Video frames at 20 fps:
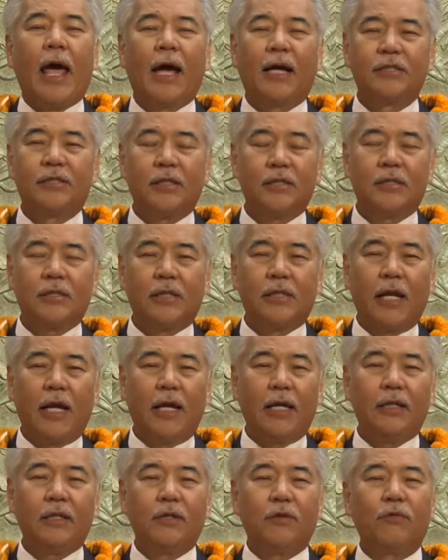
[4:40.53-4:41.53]
As a
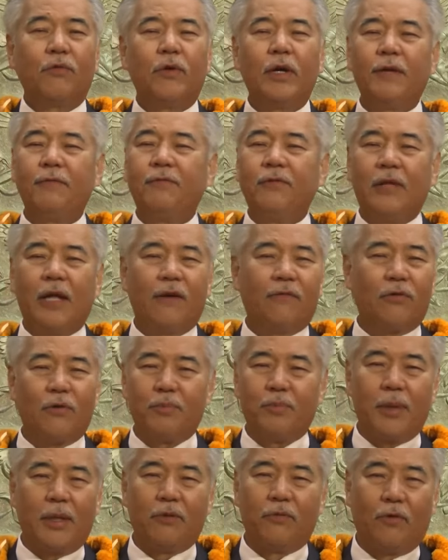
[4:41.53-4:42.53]
state, we've
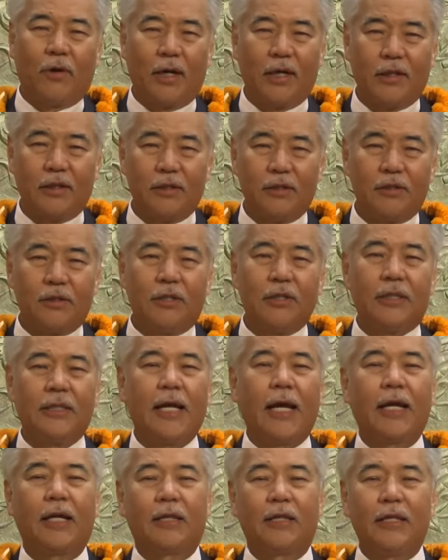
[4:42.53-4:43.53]
never been one to
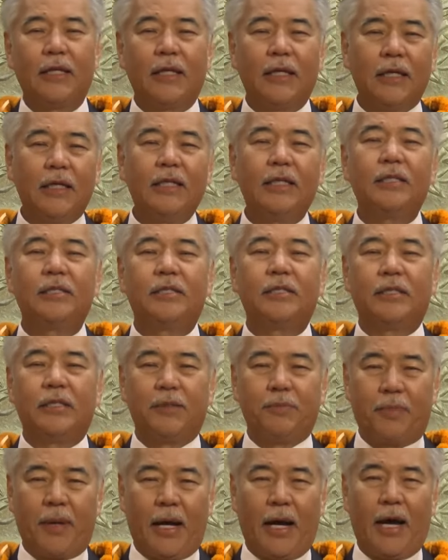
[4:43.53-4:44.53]
take the
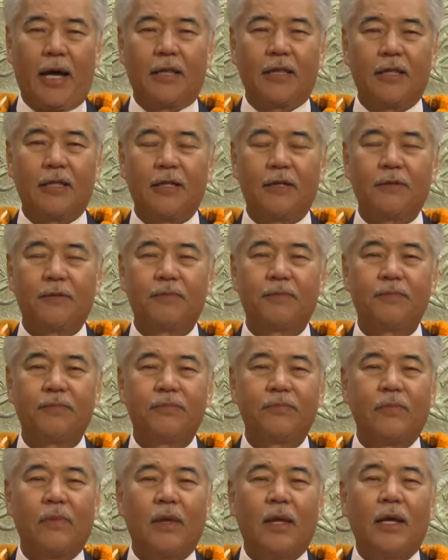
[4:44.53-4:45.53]
easy path.
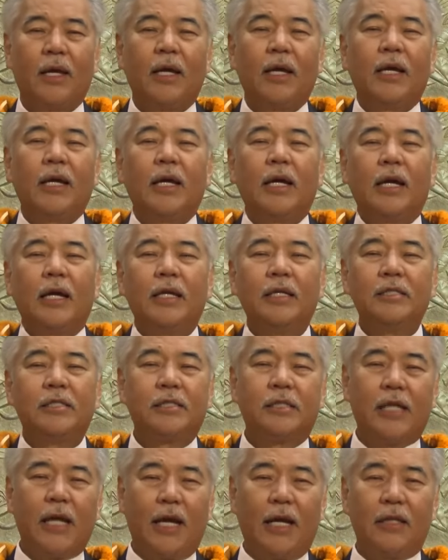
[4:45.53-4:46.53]

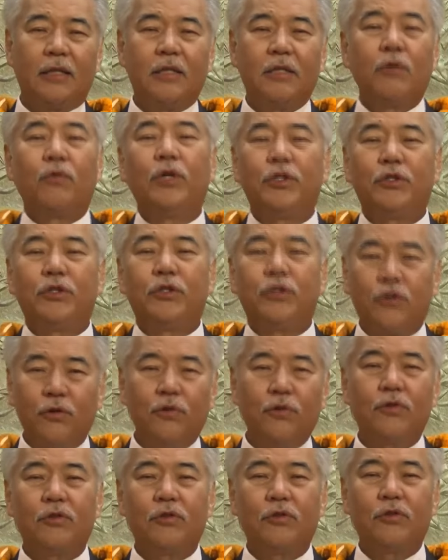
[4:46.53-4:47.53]
Instead, we
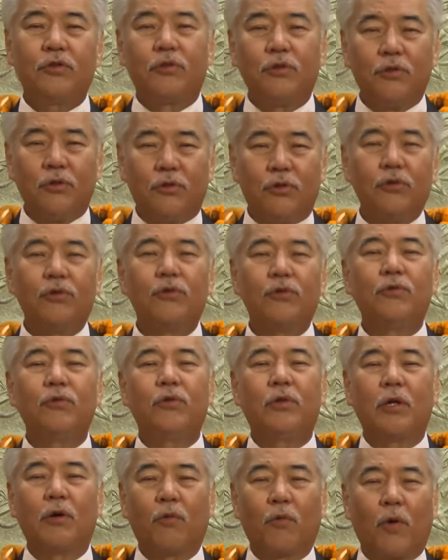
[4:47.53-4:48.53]
choose to
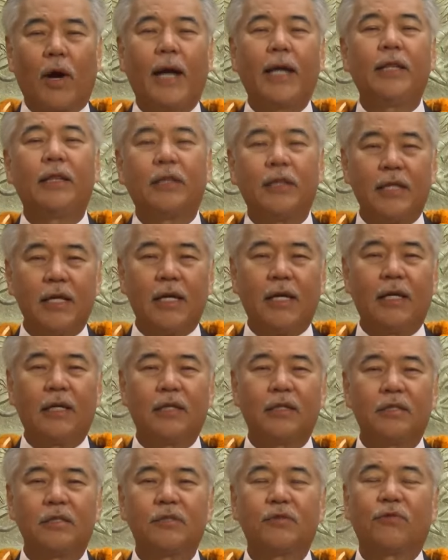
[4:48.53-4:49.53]
do the right
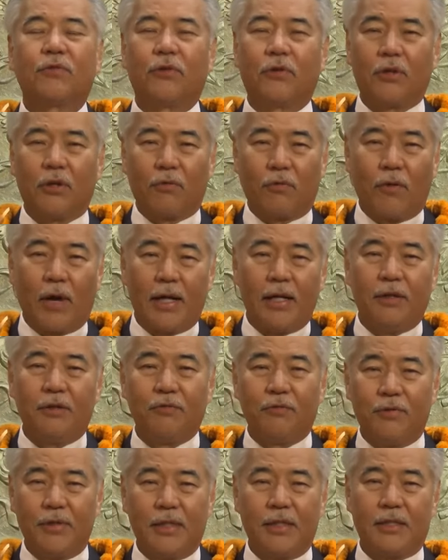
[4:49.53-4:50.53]
things for the right
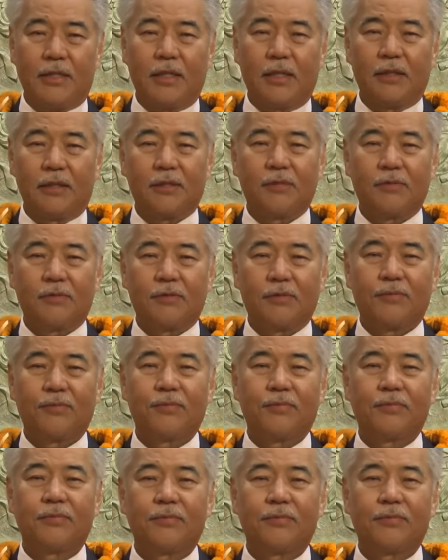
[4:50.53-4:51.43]
reasons.